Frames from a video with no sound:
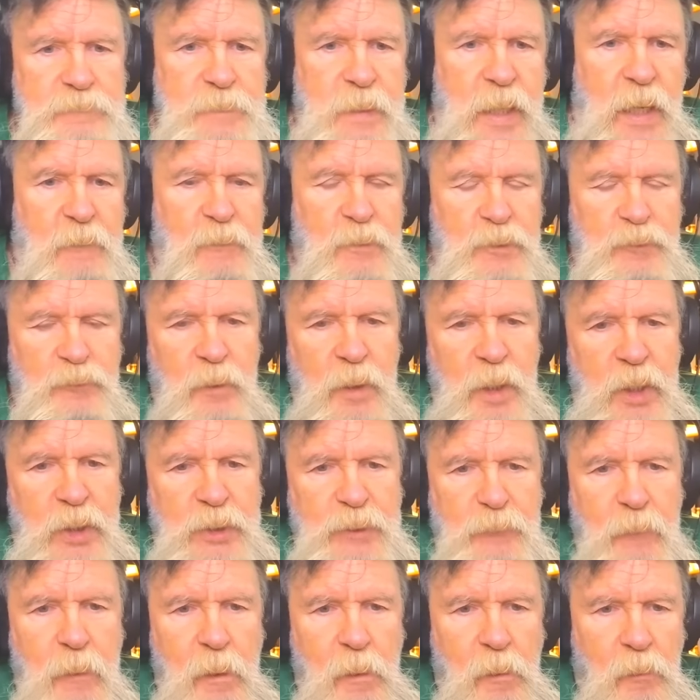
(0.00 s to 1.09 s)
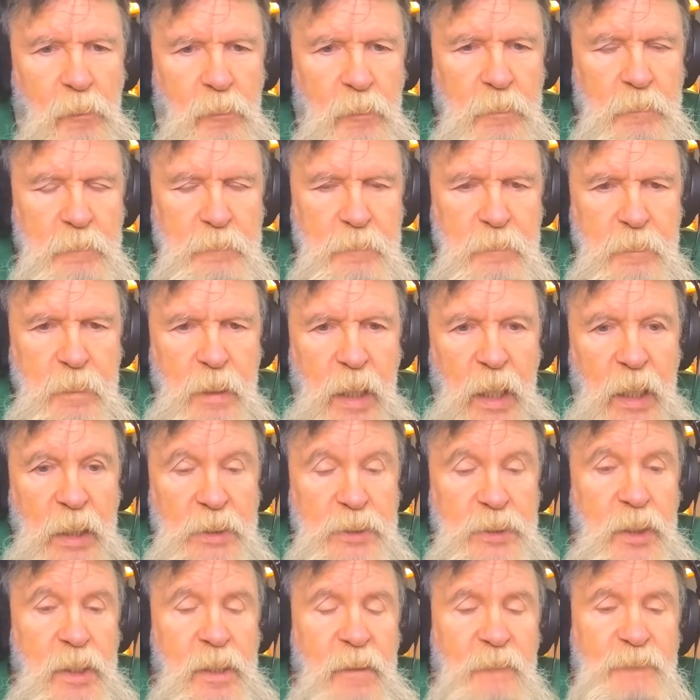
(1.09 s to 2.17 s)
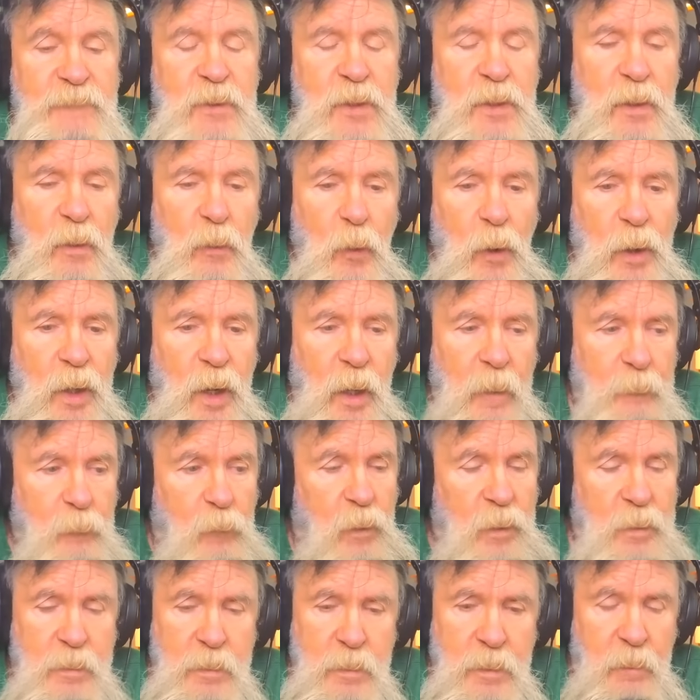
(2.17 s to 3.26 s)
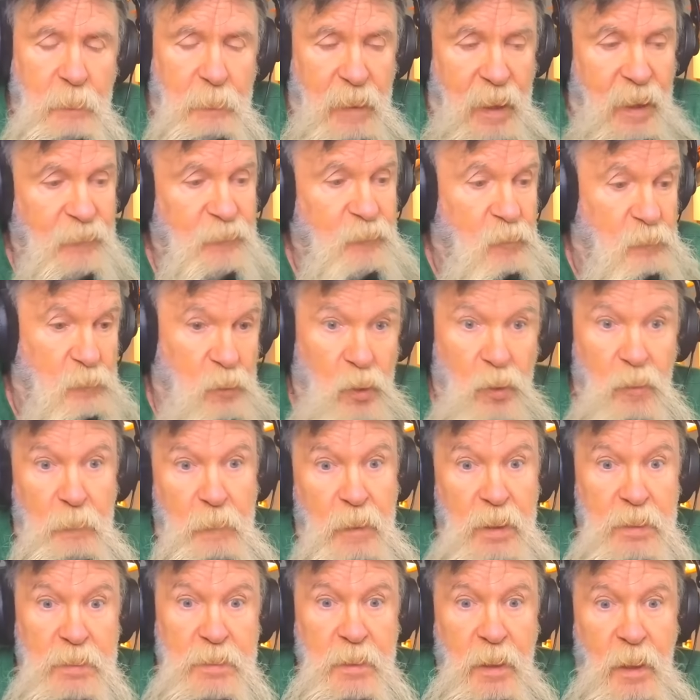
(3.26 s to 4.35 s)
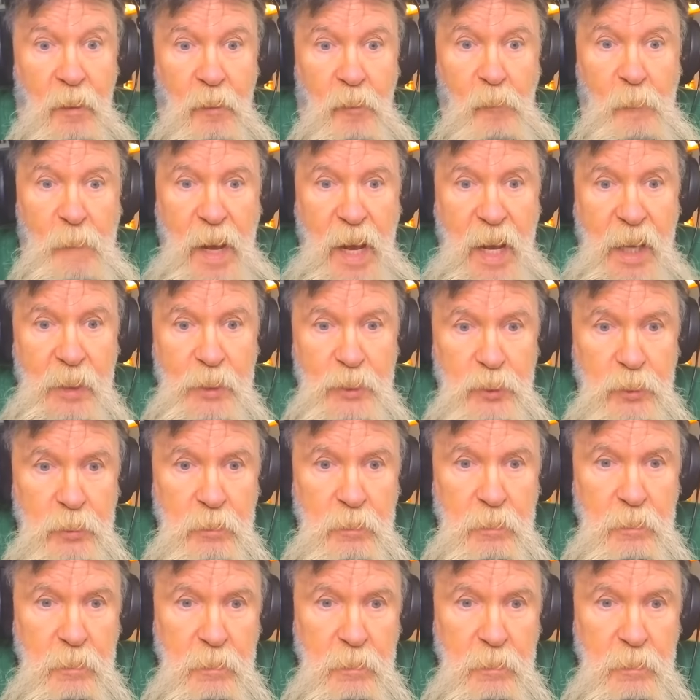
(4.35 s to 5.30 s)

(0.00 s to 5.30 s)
I, I, was really strong. See, if you'd have went up and went to the bathroom, you'd have missed the whole match.